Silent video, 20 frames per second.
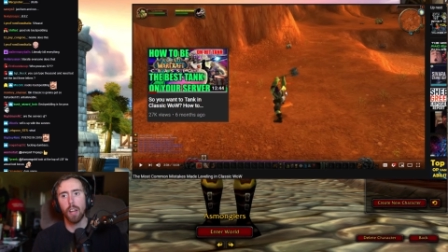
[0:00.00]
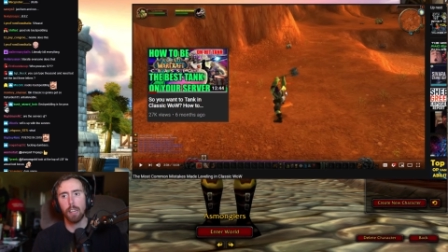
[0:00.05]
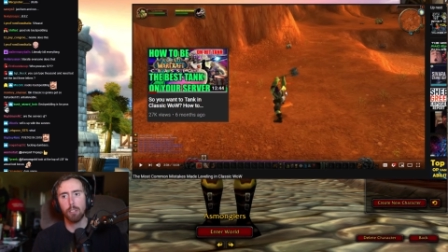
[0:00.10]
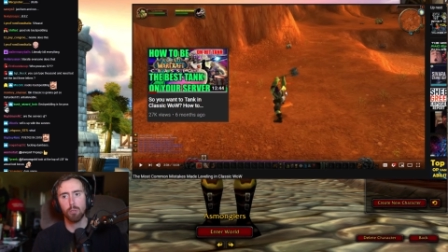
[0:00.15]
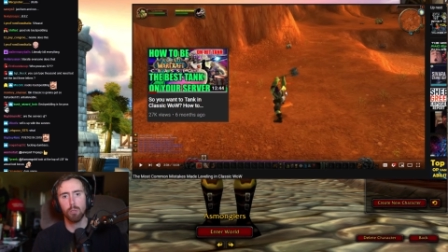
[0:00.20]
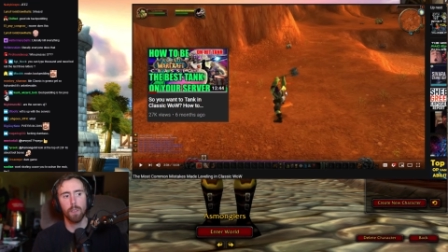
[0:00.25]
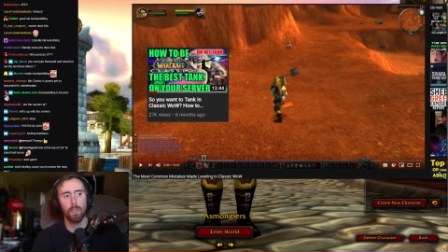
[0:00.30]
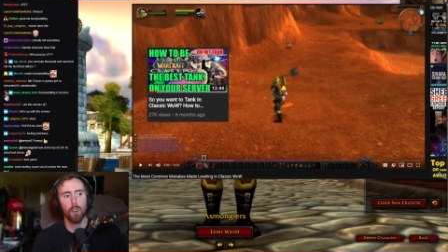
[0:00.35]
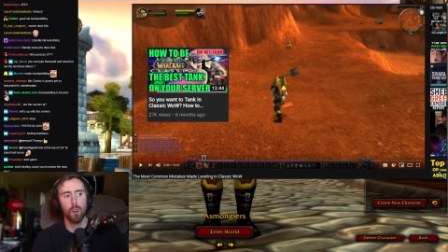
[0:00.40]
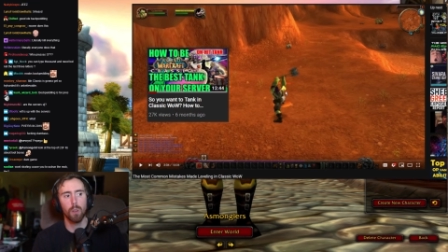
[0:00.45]

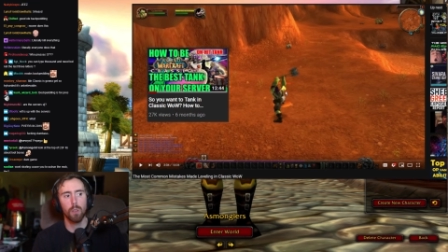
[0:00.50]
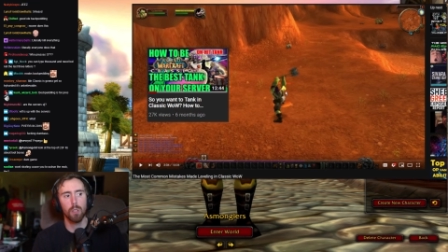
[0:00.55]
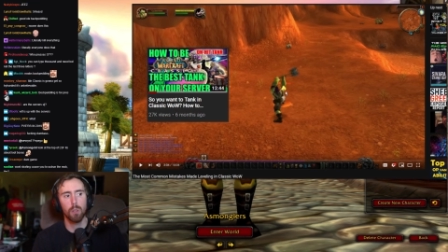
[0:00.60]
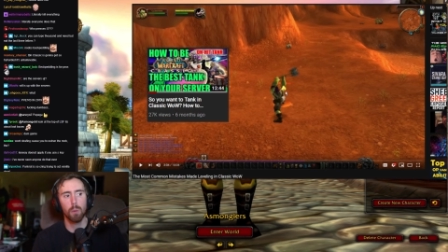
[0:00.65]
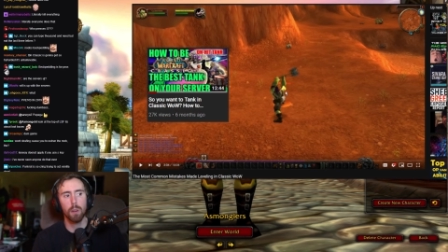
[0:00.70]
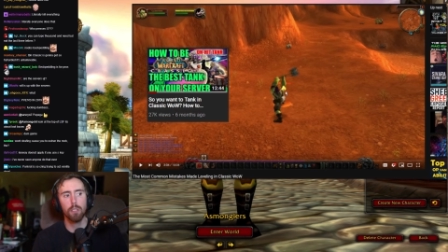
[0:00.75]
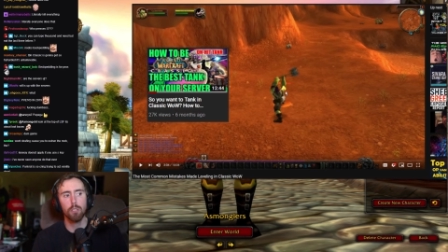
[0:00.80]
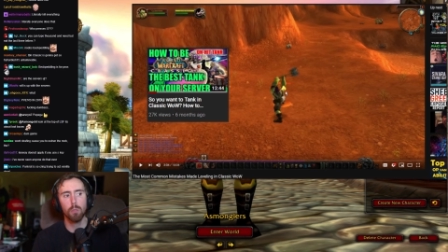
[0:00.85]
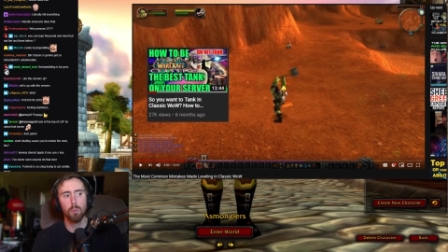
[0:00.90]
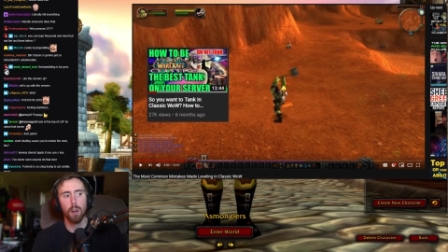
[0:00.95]
whenever the
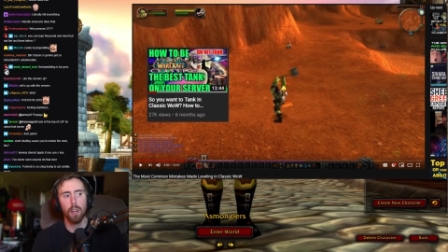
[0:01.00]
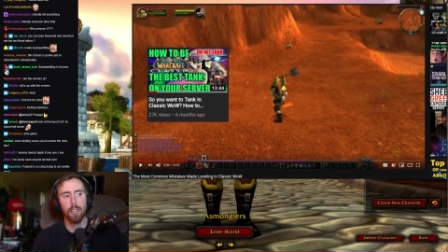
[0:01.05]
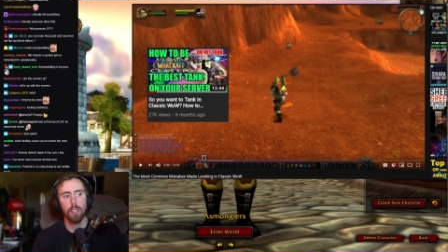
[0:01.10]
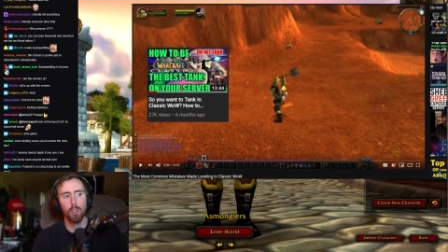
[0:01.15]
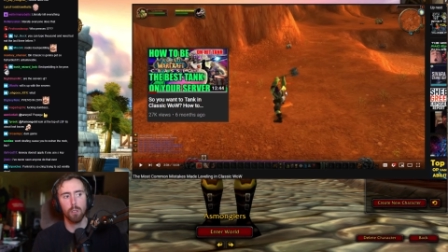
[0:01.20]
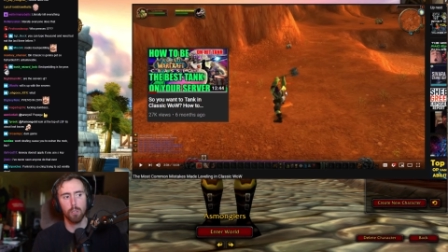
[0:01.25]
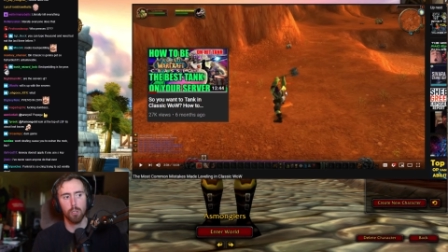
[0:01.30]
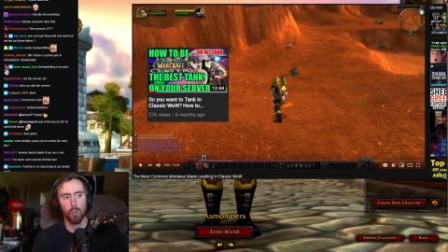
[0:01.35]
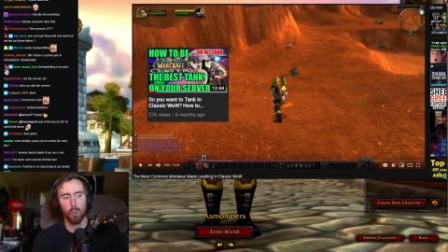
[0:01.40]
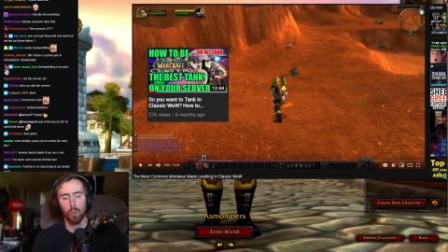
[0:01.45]
reason why I
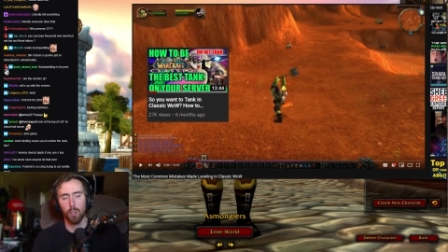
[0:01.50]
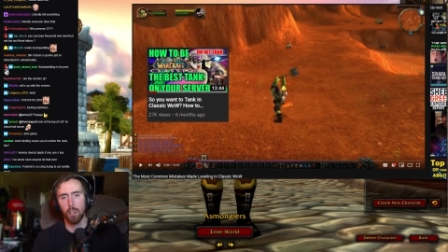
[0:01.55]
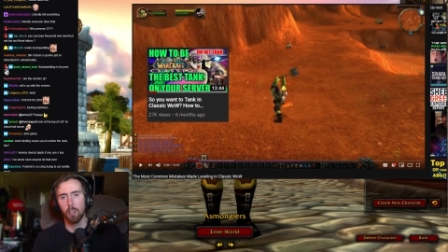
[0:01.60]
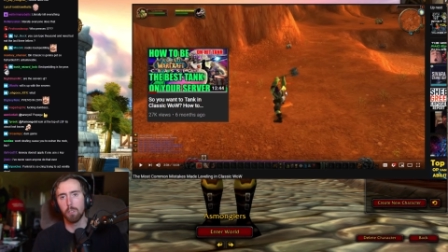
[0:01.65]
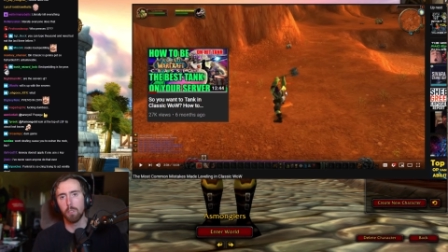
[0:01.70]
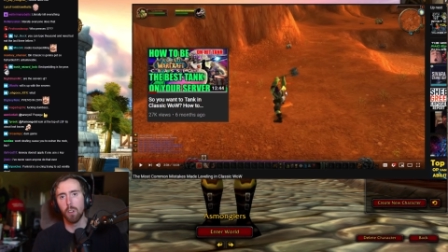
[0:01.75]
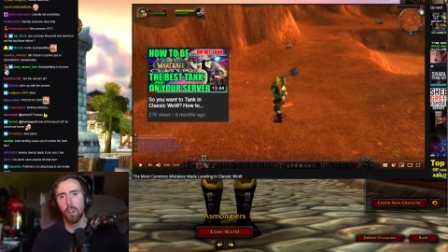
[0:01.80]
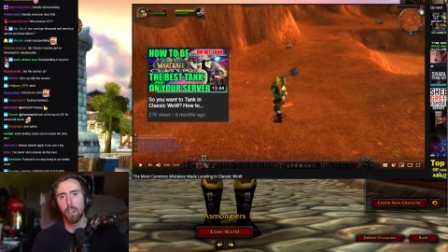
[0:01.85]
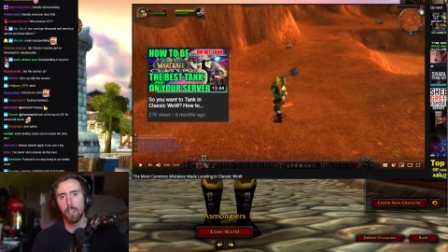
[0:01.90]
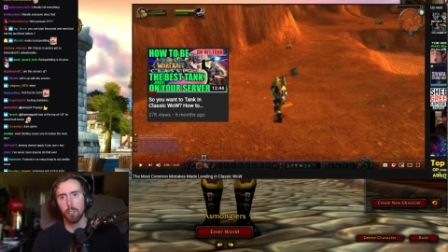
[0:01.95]
don't turn and
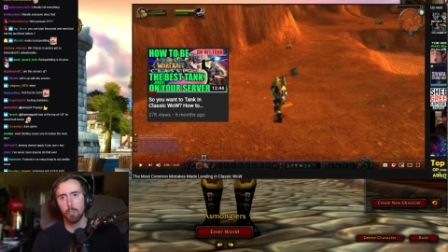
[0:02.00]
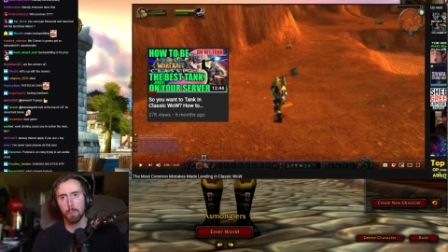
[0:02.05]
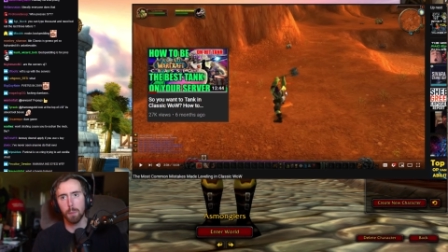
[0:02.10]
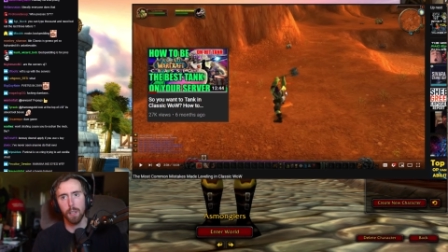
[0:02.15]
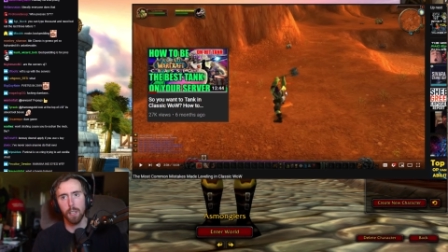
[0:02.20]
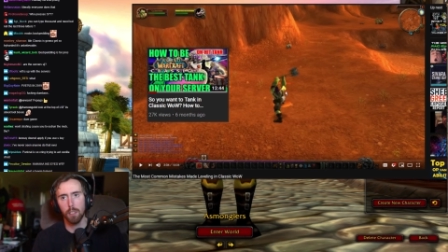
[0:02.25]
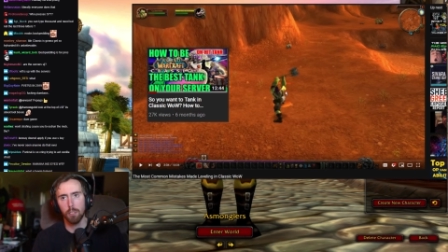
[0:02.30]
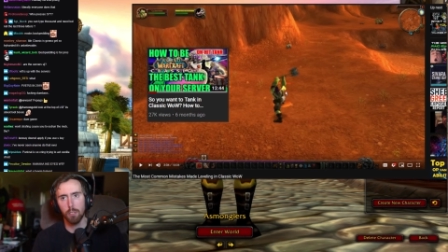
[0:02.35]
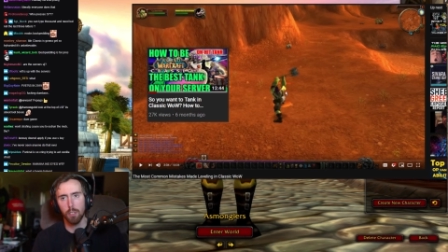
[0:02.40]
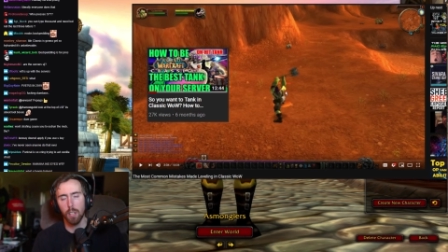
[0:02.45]
run is because